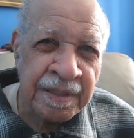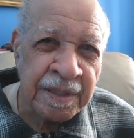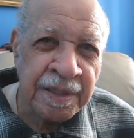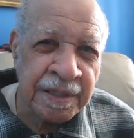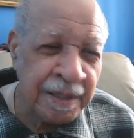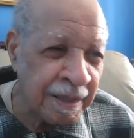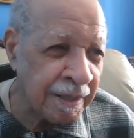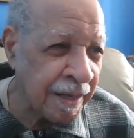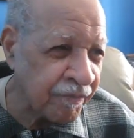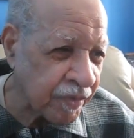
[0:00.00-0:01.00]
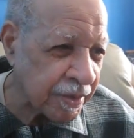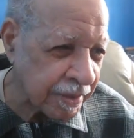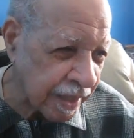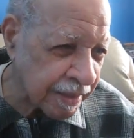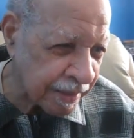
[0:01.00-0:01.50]
"Get that tail light fixed.
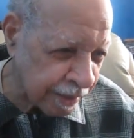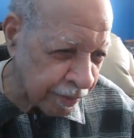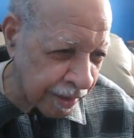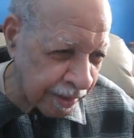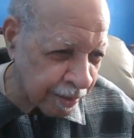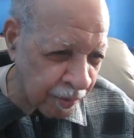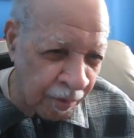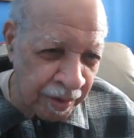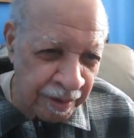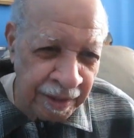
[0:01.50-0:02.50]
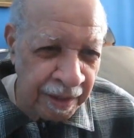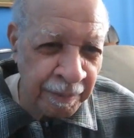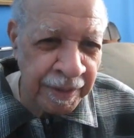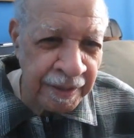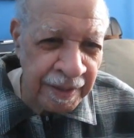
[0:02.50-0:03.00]
Can't tell where you're going or
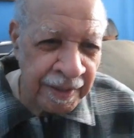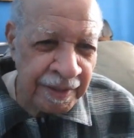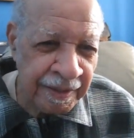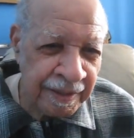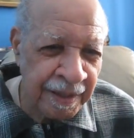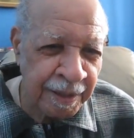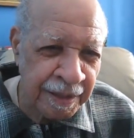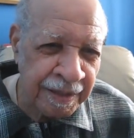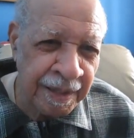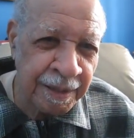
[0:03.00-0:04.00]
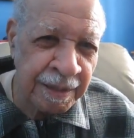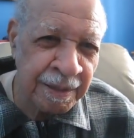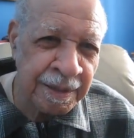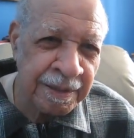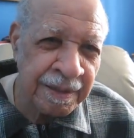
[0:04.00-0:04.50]
coming." And I said, "Yes,
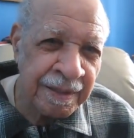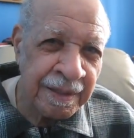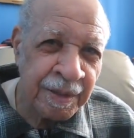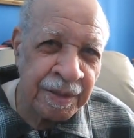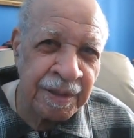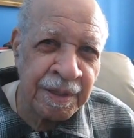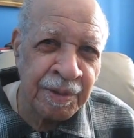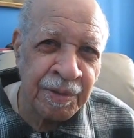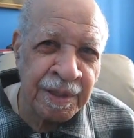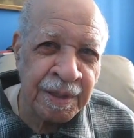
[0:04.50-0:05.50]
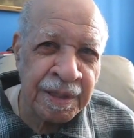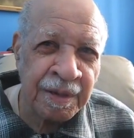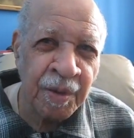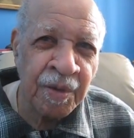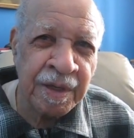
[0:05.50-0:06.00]
sir." And Sonny Green said,
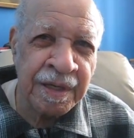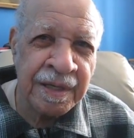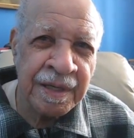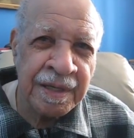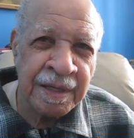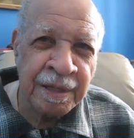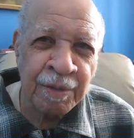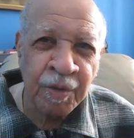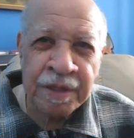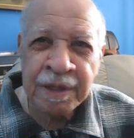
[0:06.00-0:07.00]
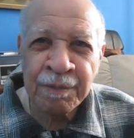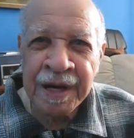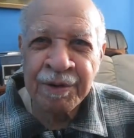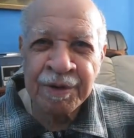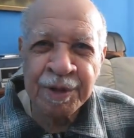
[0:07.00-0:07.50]
"Okay." He said, "What's the
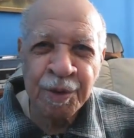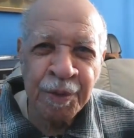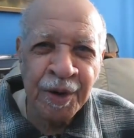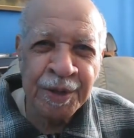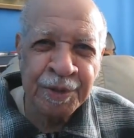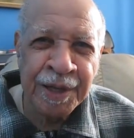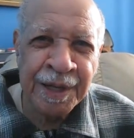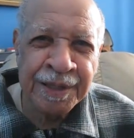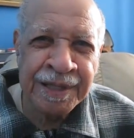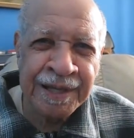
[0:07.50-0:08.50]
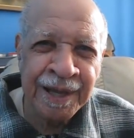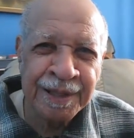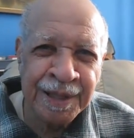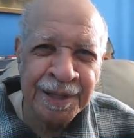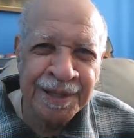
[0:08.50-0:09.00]
matter with you, boy? You can't say
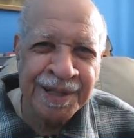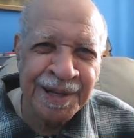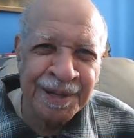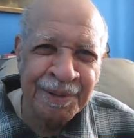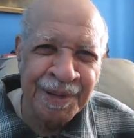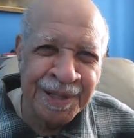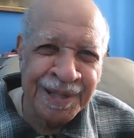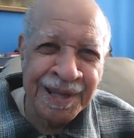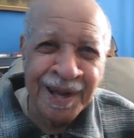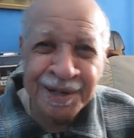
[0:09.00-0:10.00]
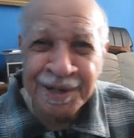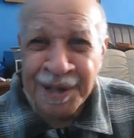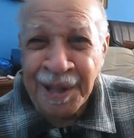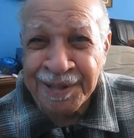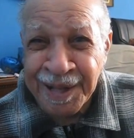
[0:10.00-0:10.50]
yes, sir." And Sonny Green said, "Yes, sir,
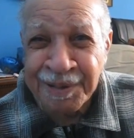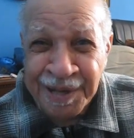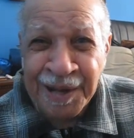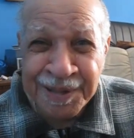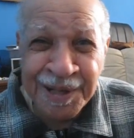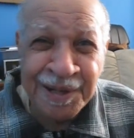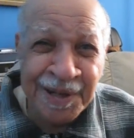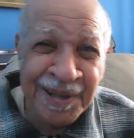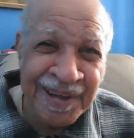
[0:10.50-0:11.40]
yes, sir, yes, sir."